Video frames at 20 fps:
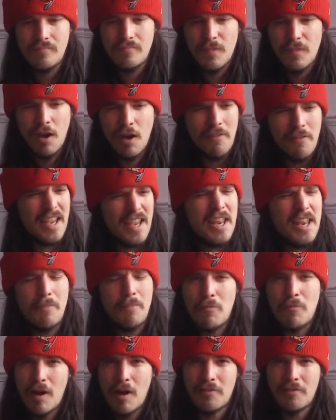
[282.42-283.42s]
I think he'd be
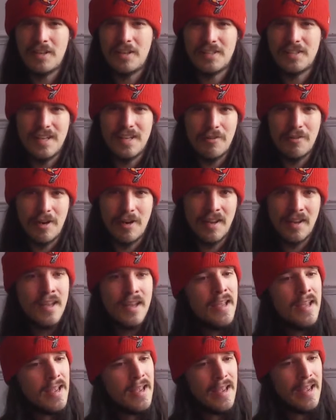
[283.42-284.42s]
worth considering.
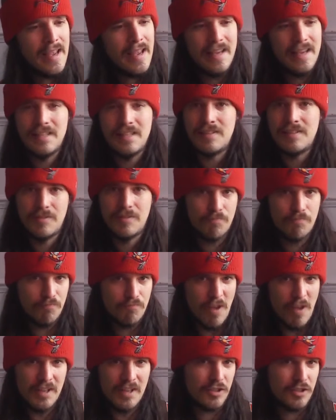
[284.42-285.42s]
His
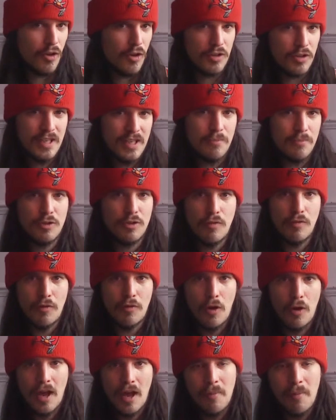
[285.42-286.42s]
stock seems to have
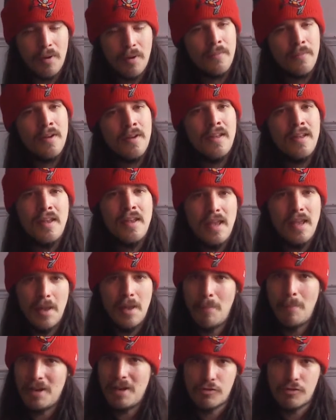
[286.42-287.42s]
gone up
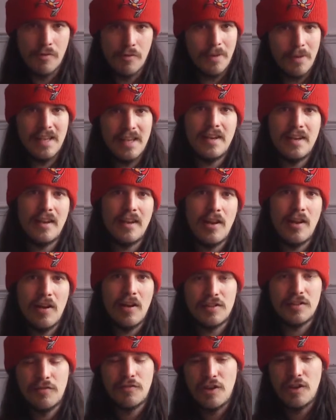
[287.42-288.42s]
immeasurably in the
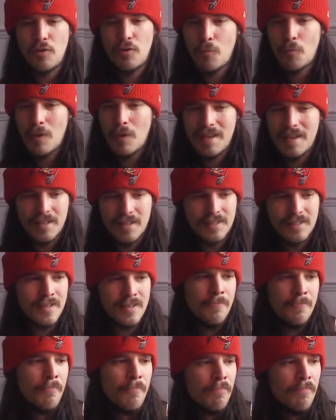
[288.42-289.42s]
last few weeks.
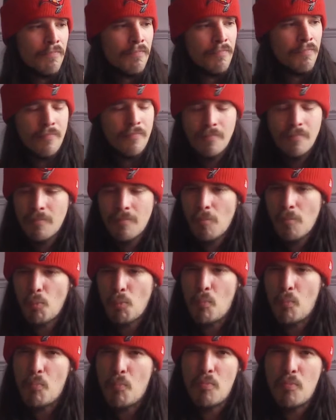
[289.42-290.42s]

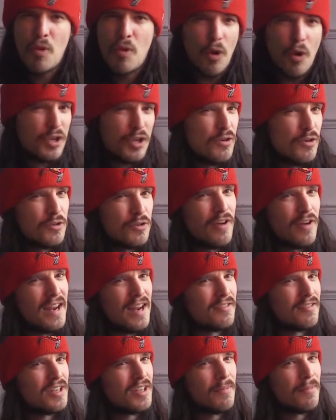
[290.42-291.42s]
Not a huge fan
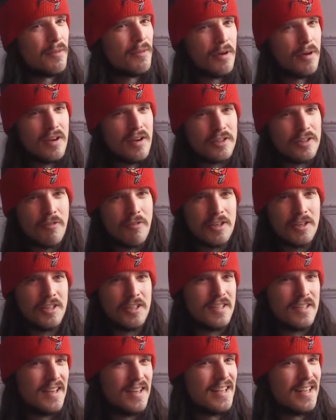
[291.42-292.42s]
of some of the pass
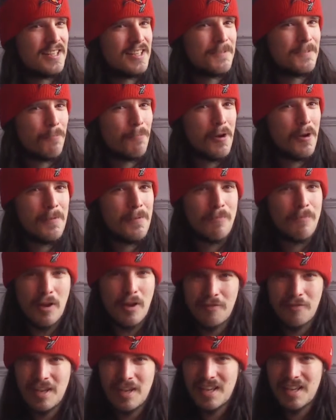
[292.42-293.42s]
rushes at this spot. I
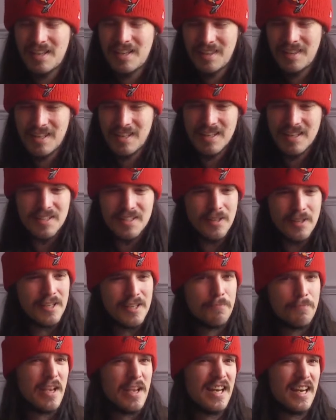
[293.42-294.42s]
think there's
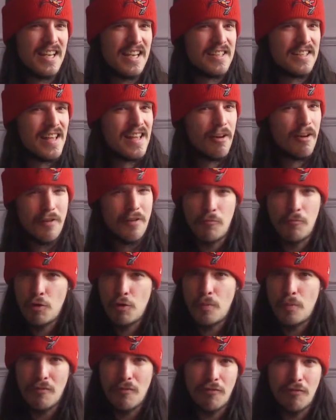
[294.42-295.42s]
bigger needs there. I think
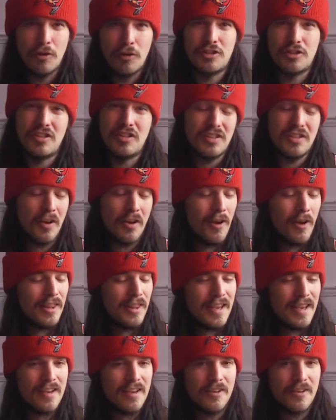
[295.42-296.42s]
Reuben Foster's a guy
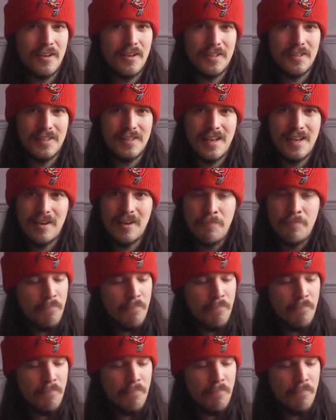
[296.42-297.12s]
they could consider.